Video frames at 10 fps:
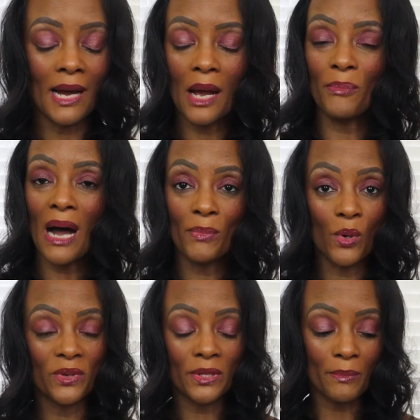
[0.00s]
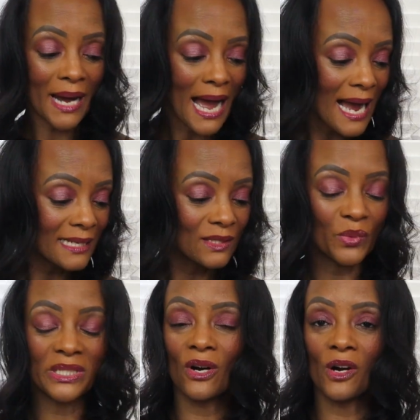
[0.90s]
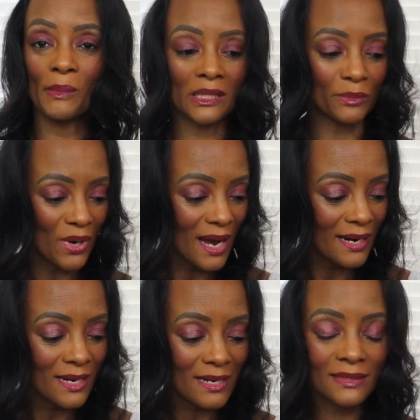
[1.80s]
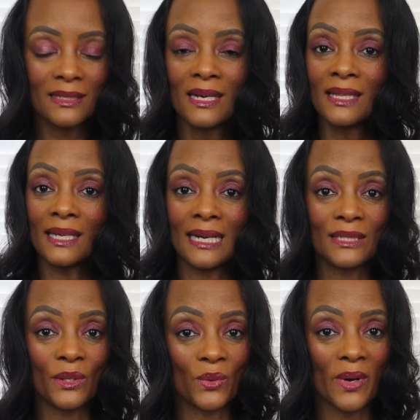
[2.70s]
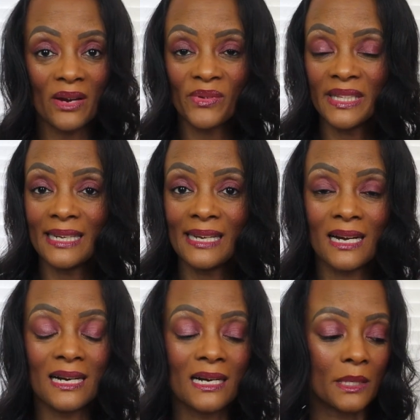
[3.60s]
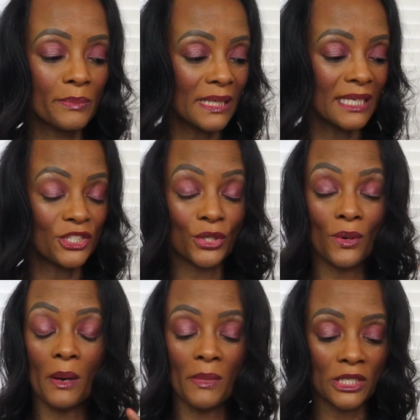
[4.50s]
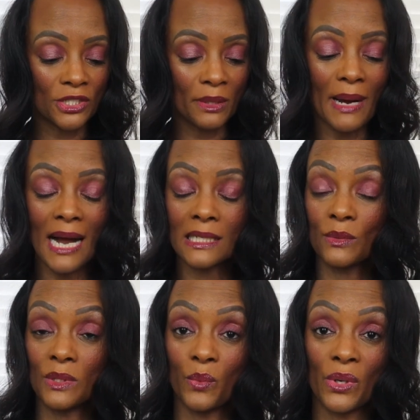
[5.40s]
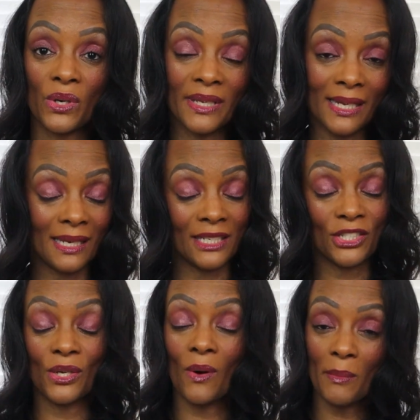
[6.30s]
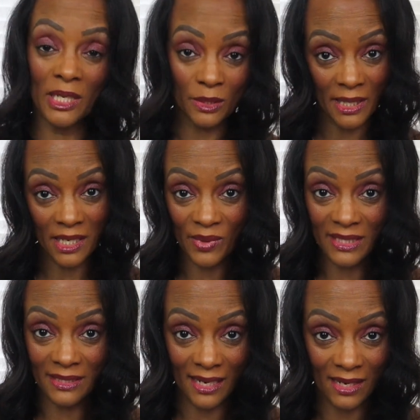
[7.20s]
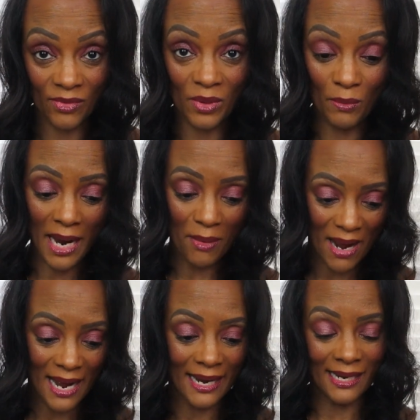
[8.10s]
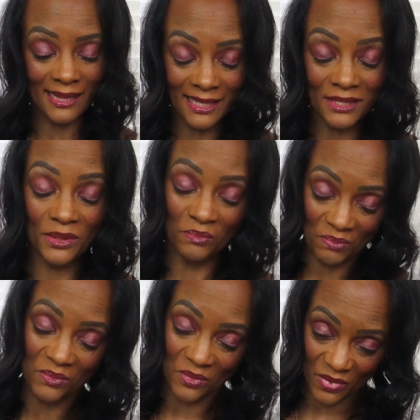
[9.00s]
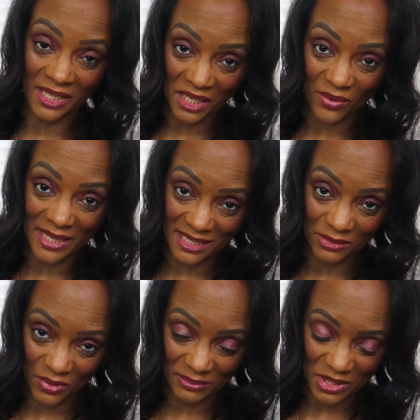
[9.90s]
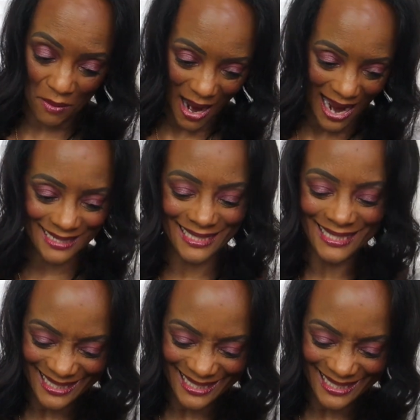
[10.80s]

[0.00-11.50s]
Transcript: I pop open the box, we talk about the products, then I total everything up, let you know how much the box was worth, and let you know how much money we saved by buying this really great subscription box.